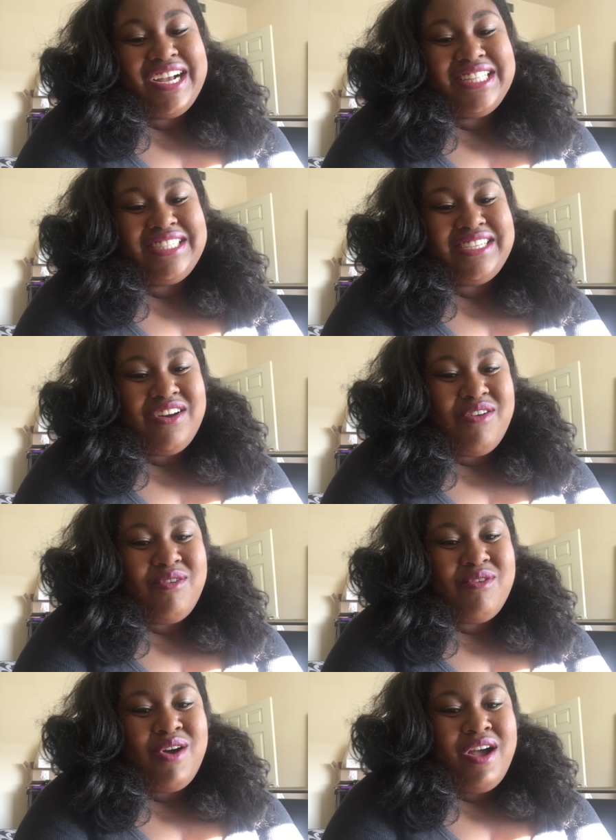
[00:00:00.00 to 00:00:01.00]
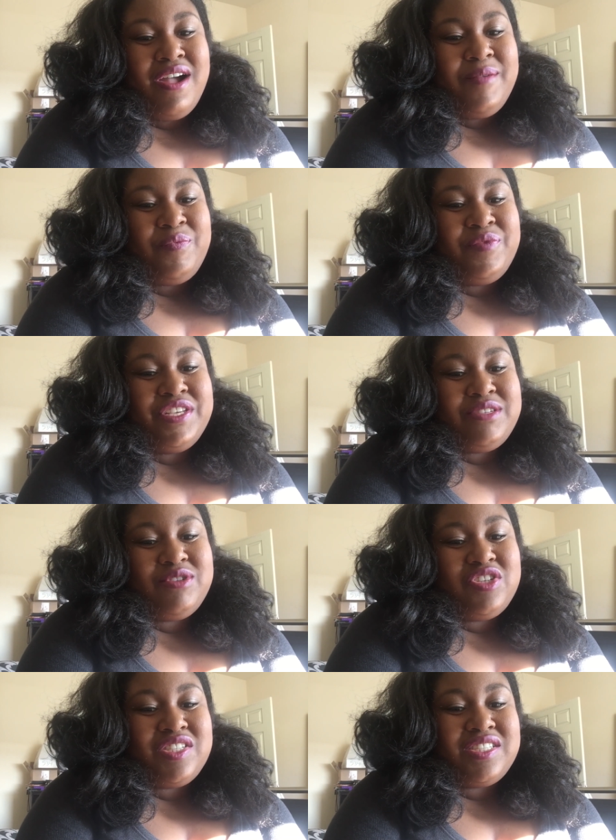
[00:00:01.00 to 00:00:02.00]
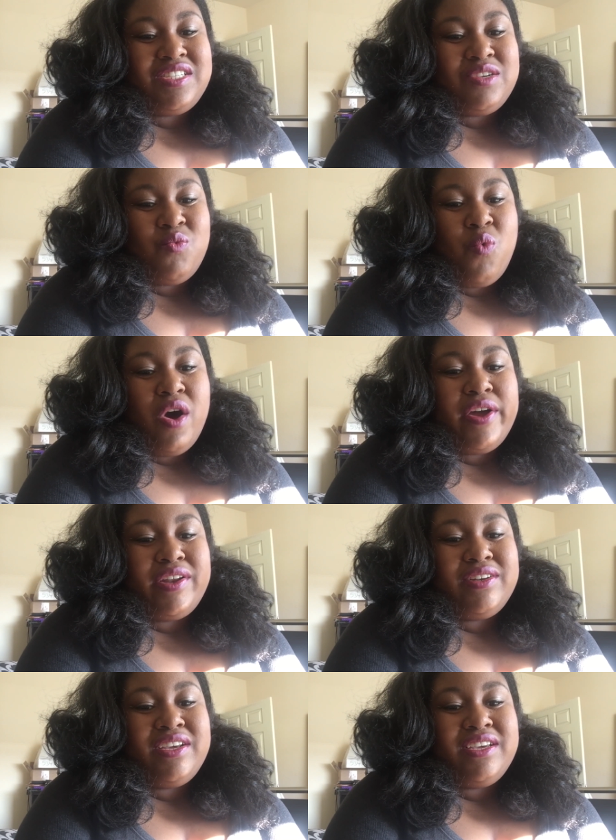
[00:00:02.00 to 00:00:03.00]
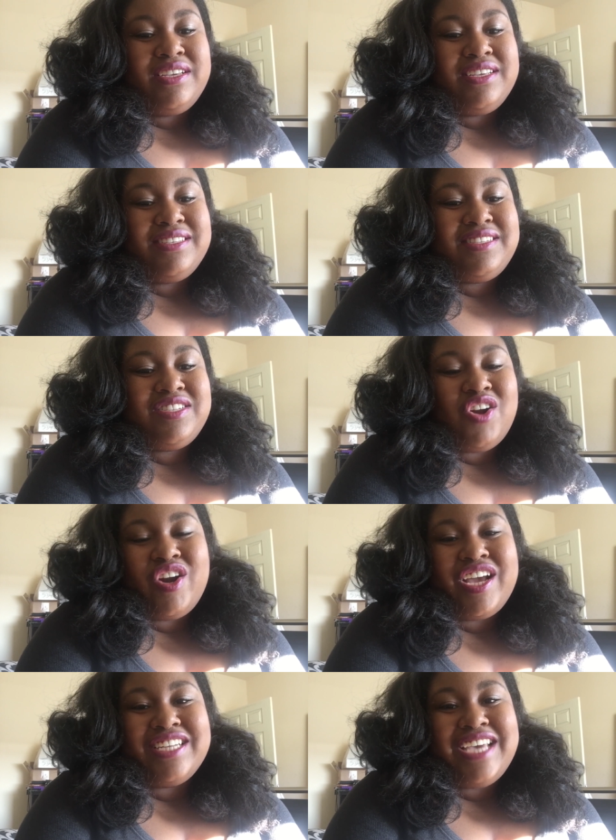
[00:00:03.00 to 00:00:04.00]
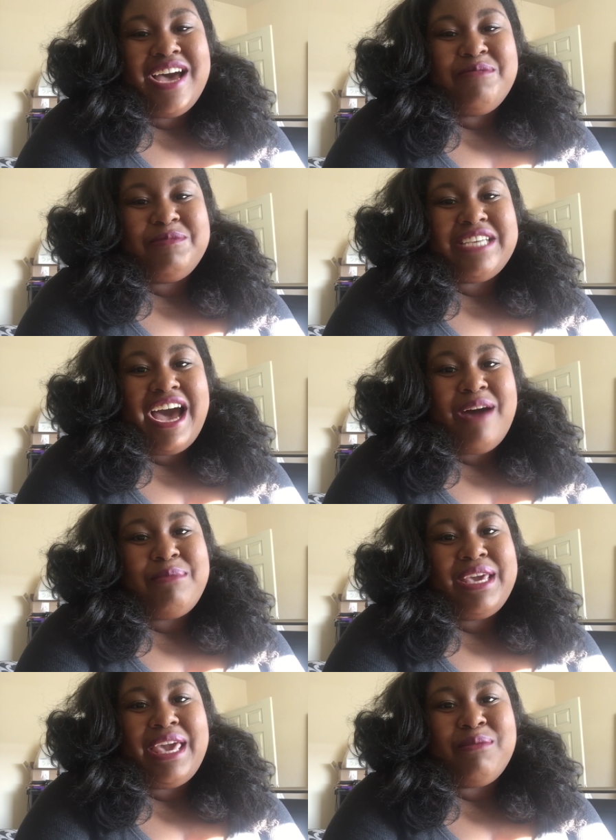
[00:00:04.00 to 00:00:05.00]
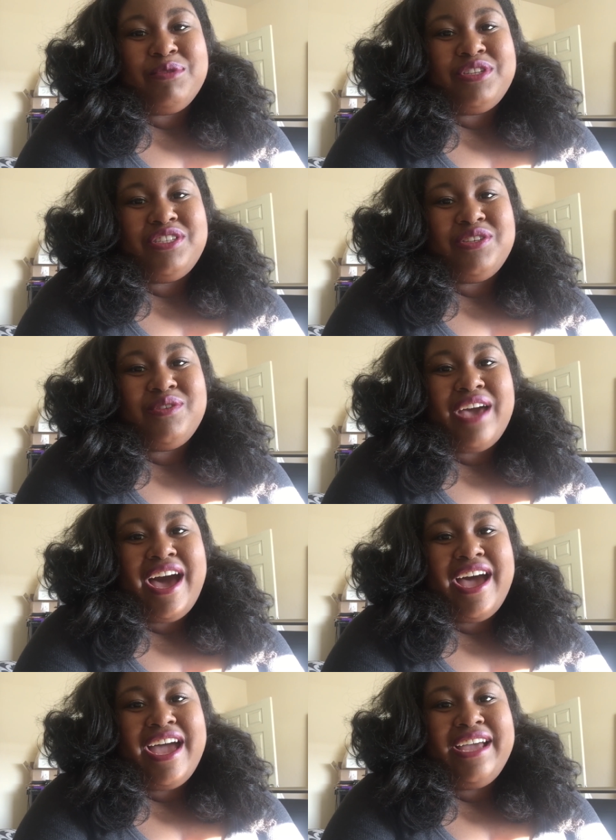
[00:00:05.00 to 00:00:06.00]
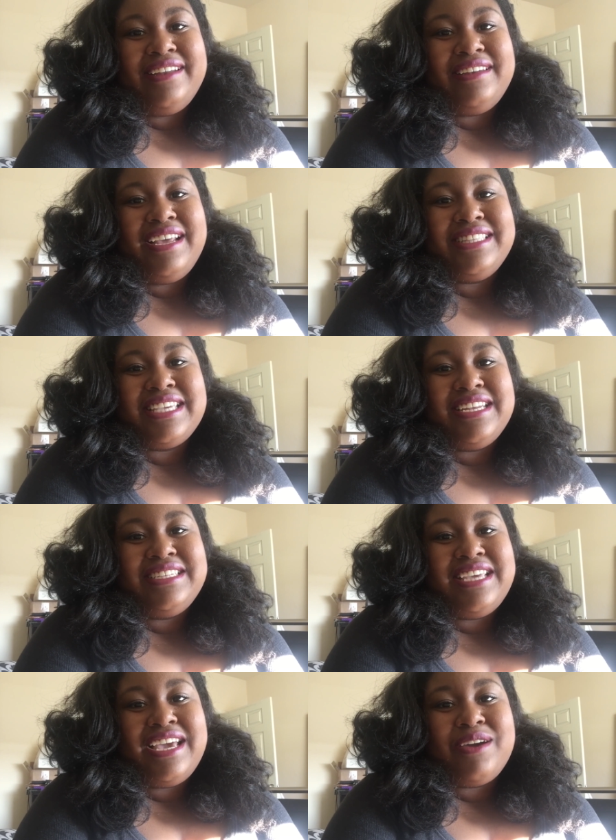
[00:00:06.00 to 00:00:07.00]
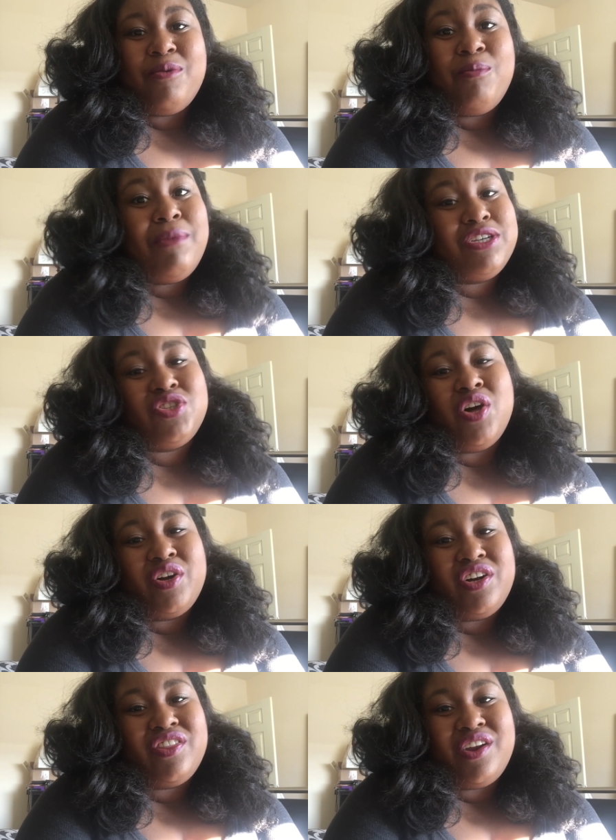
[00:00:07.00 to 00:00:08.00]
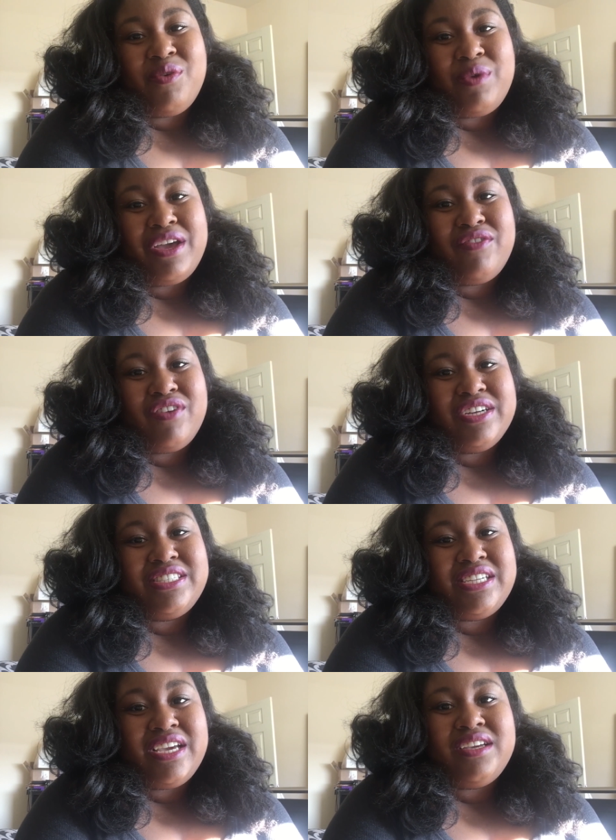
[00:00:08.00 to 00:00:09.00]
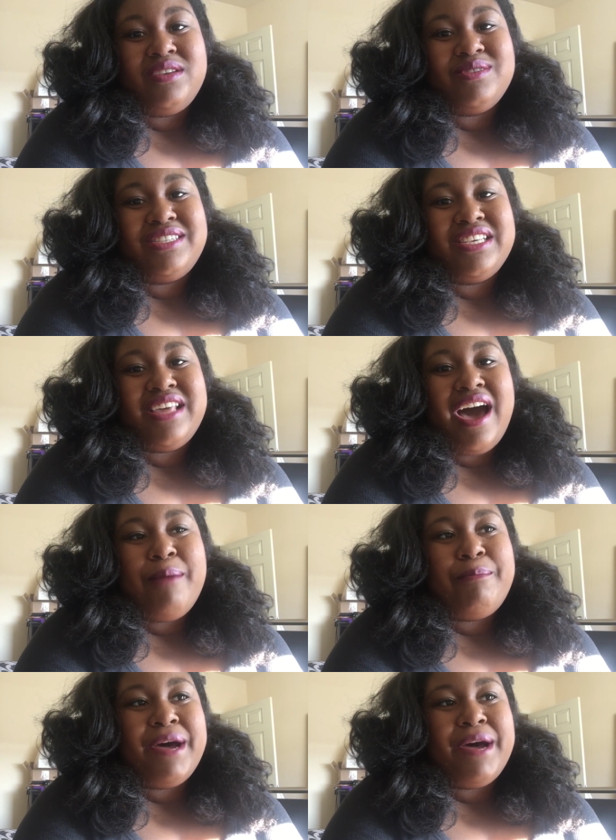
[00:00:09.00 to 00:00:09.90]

And so this is just one starting attempt at being able to do that. And it's going to take much longer than a week for us to get used to that.